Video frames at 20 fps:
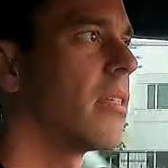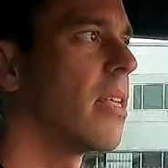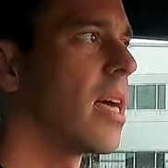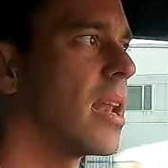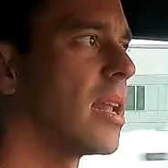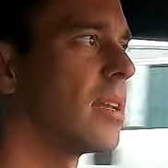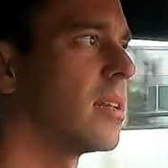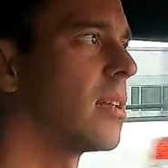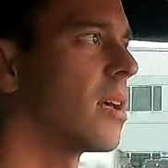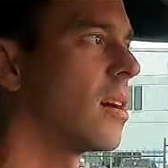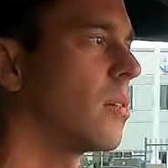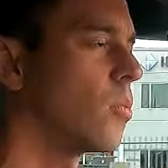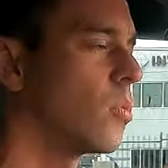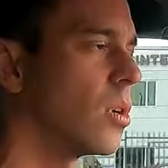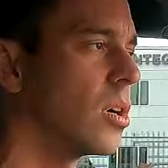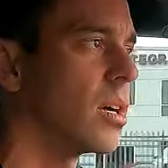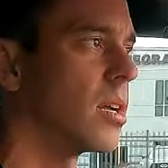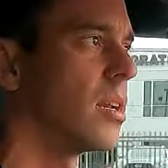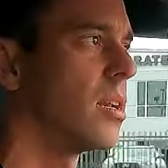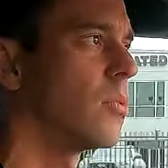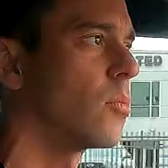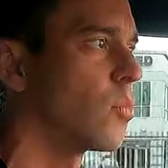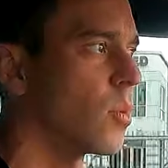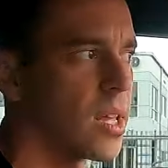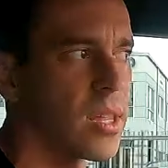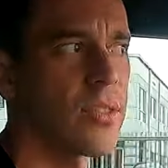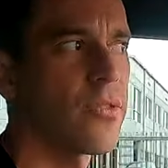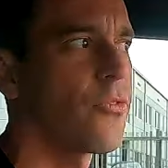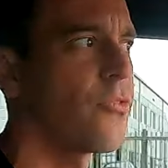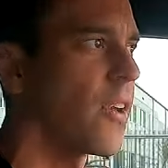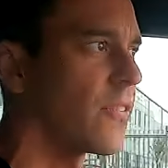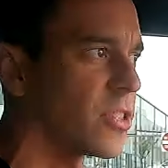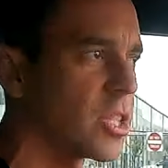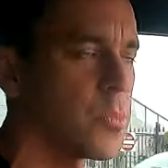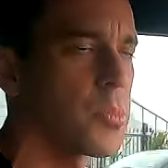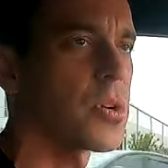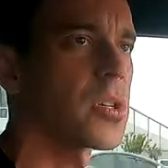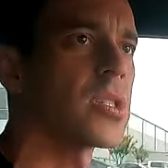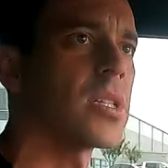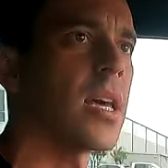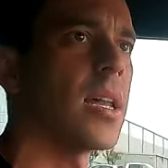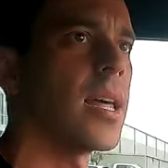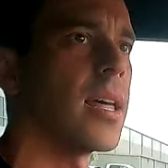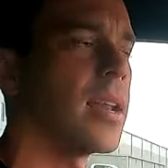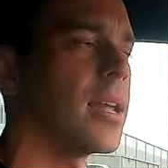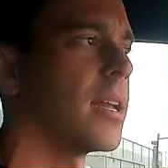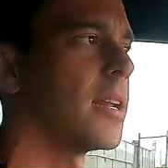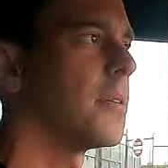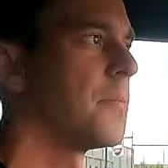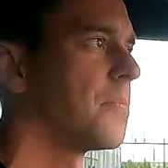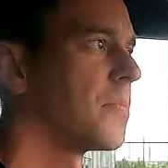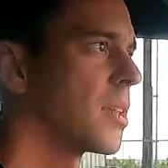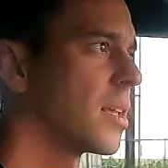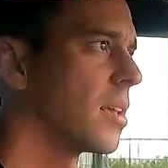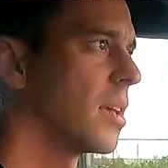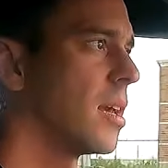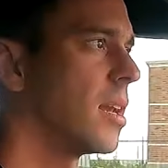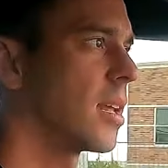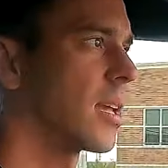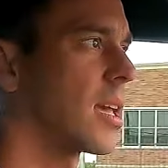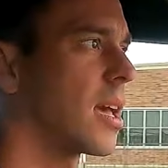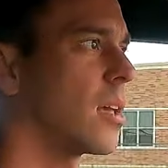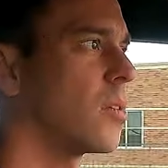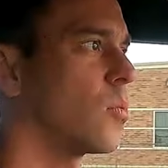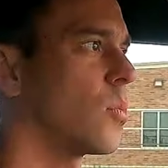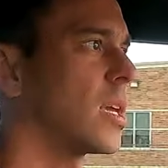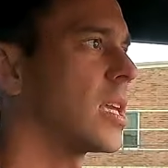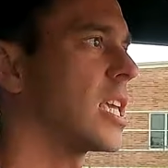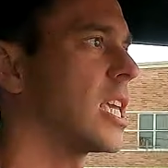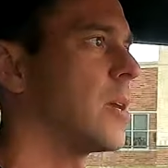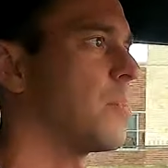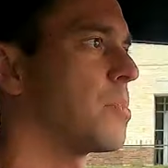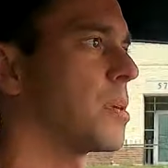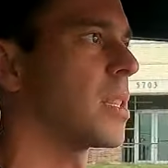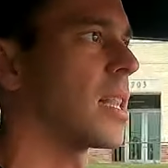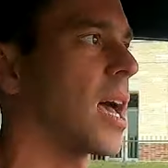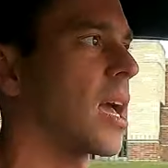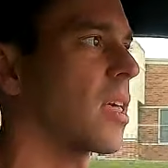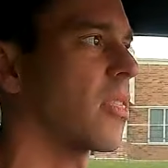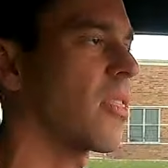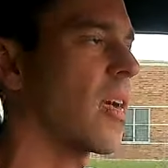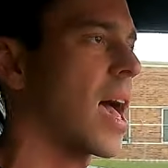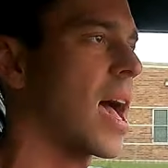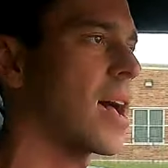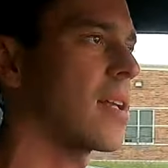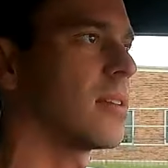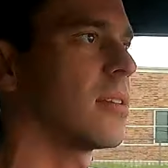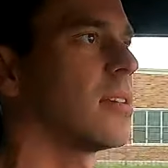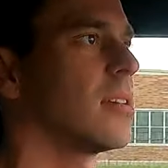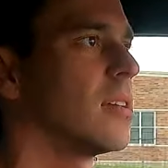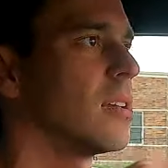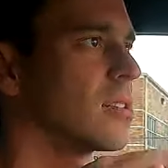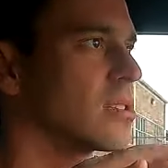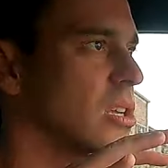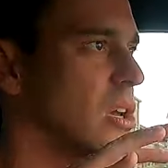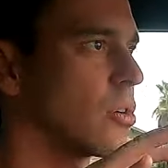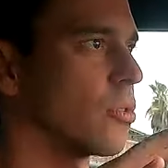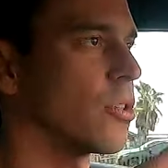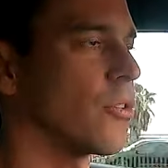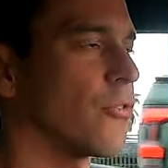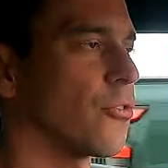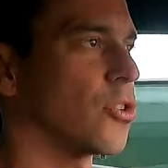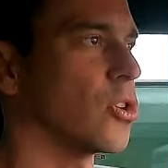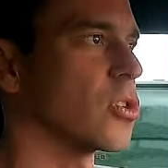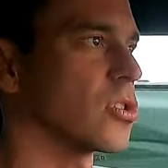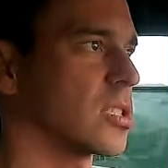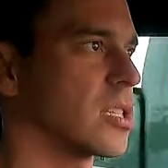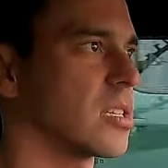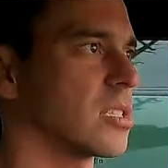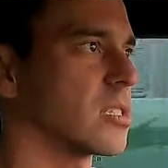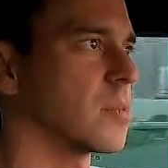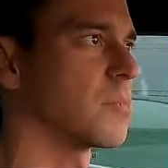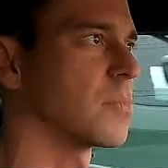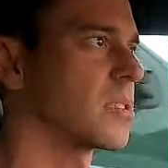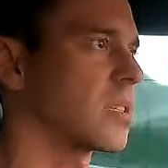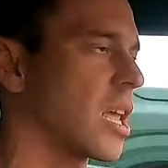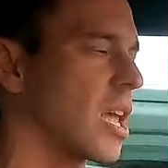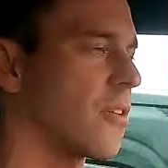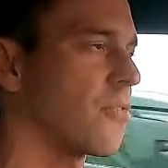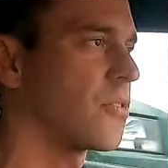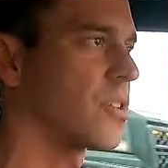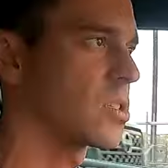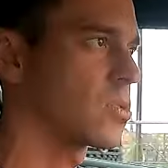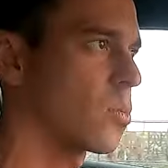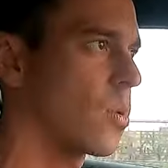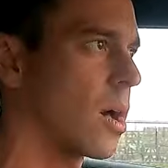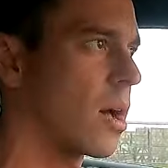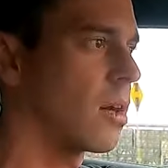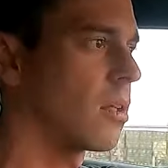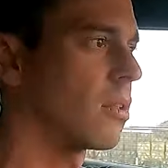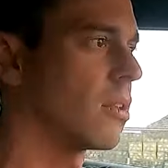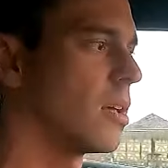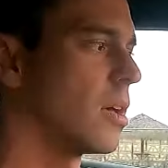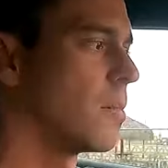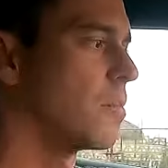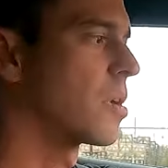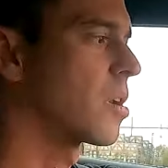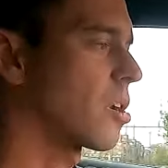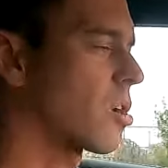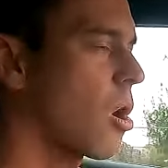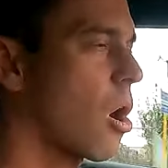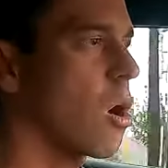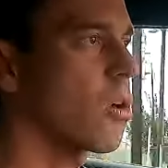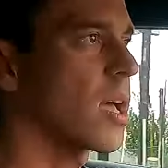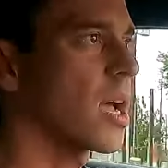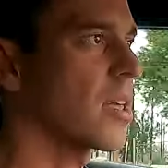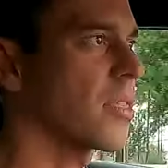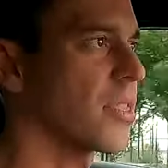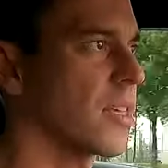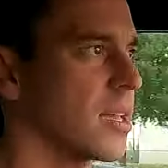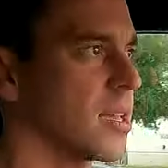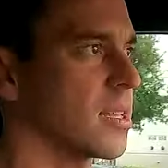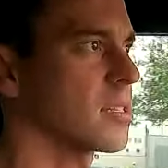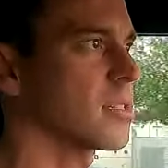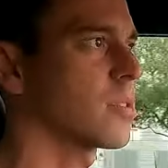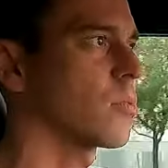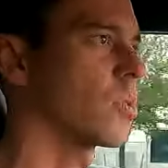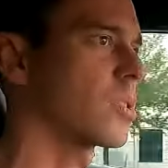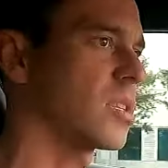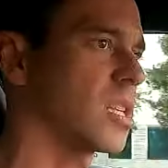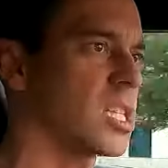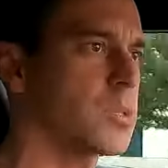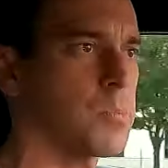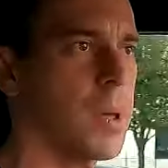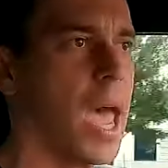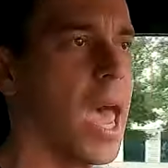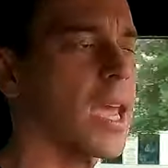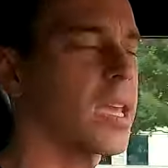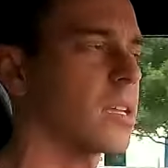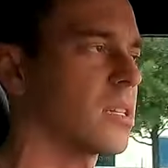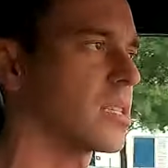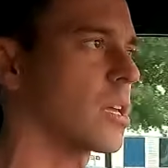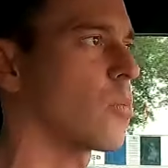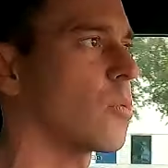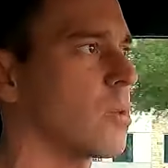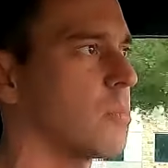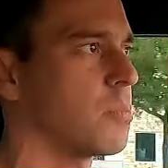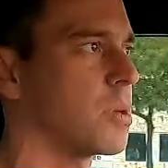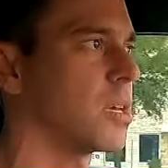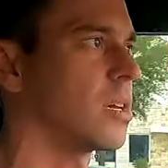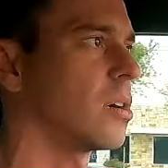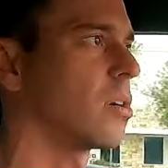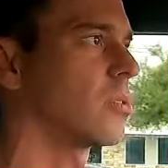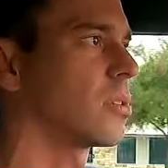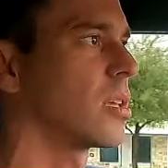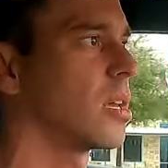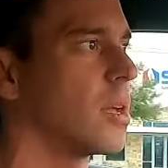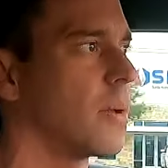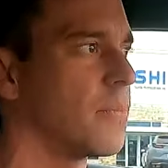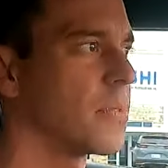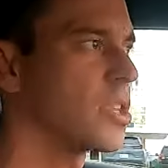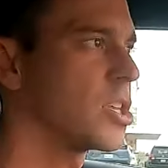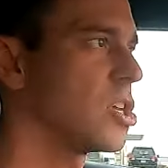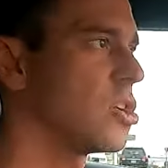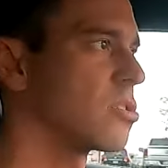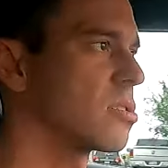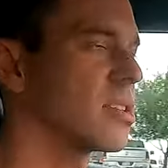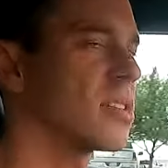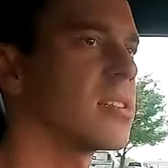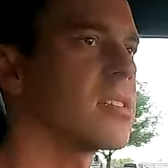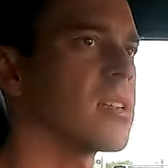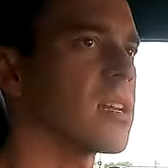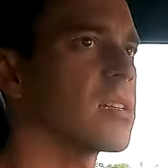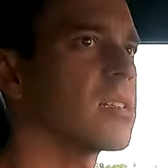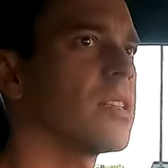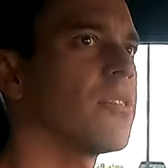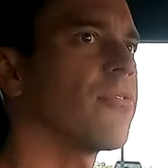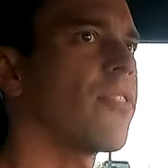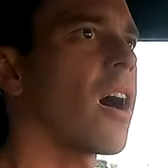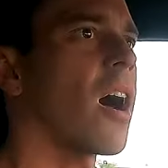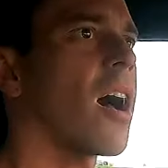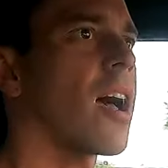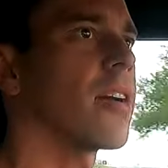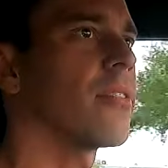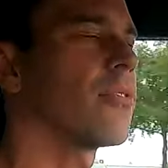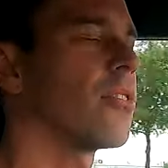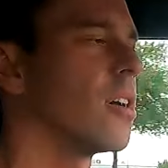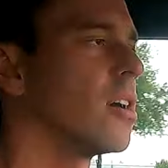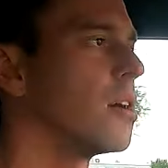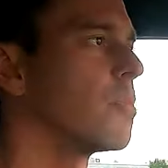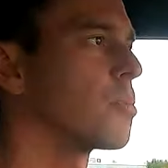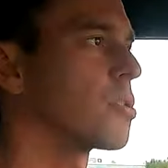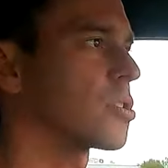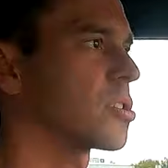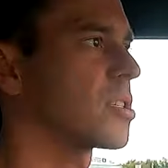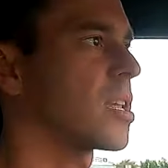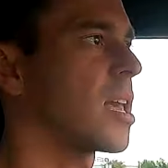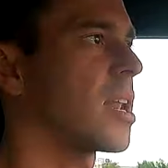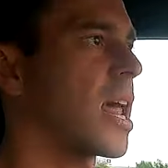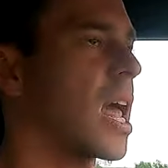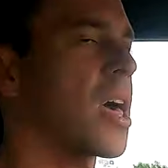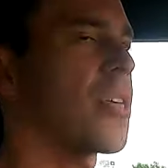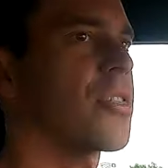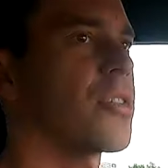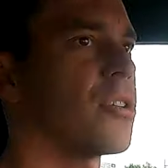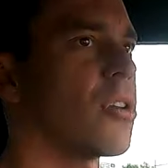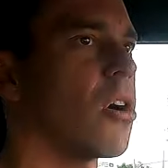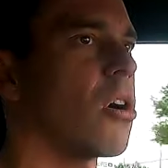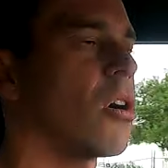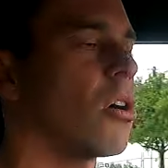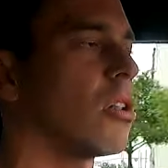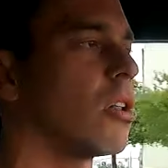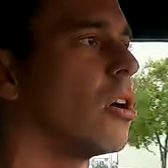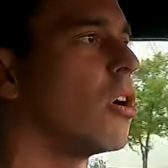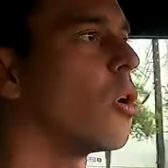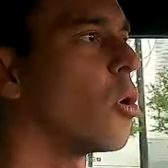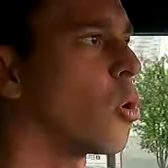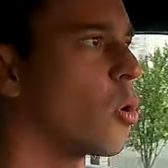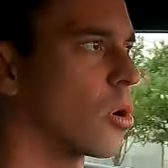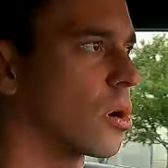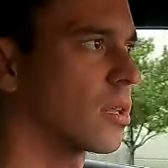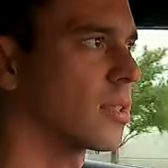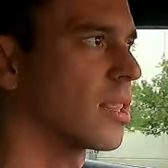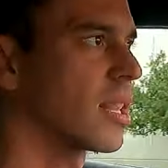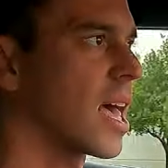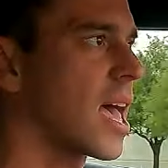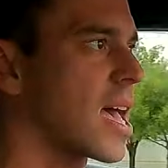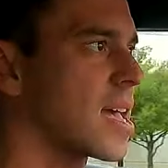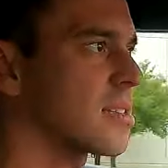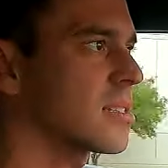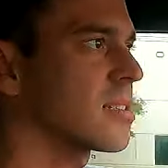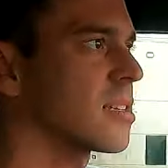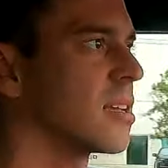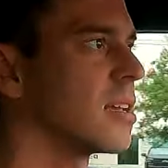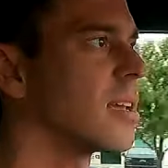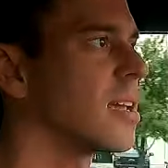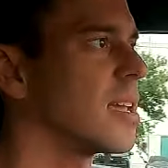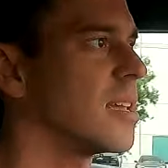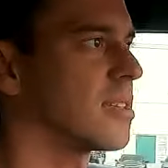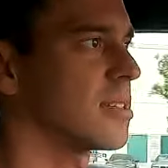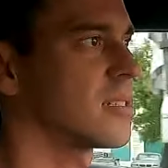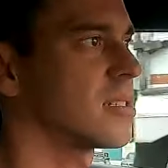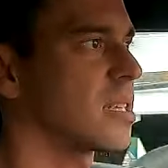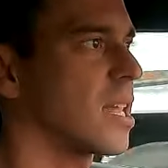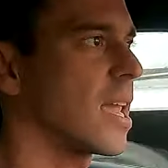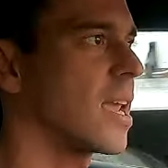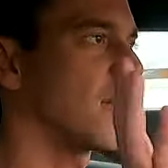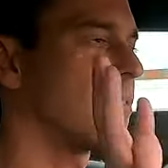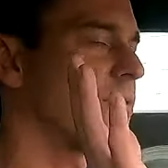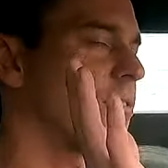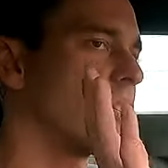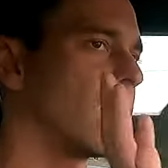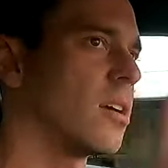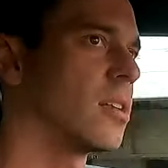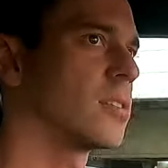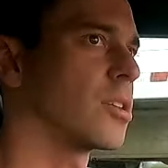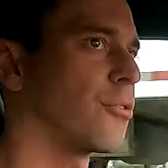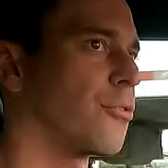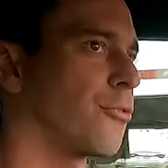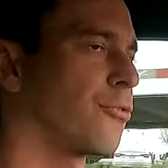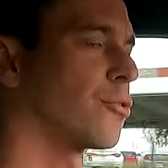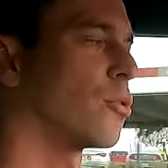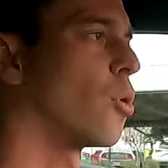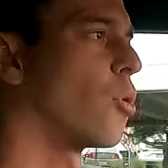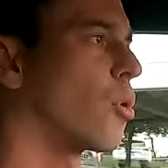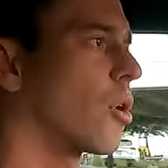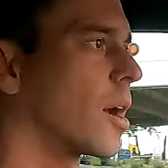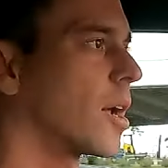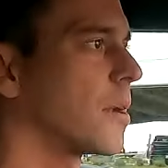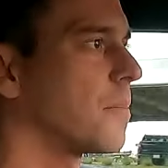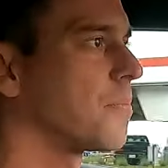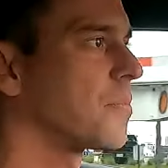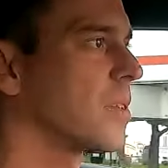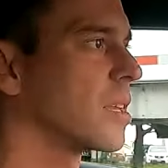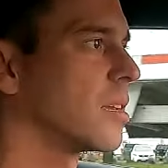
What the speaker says: than it would with 50% in it. And again, we keep it like that so the fuel system's safe as well. But a car like this, with this package that we build, usually 65% ethanol or less is safe to floor it.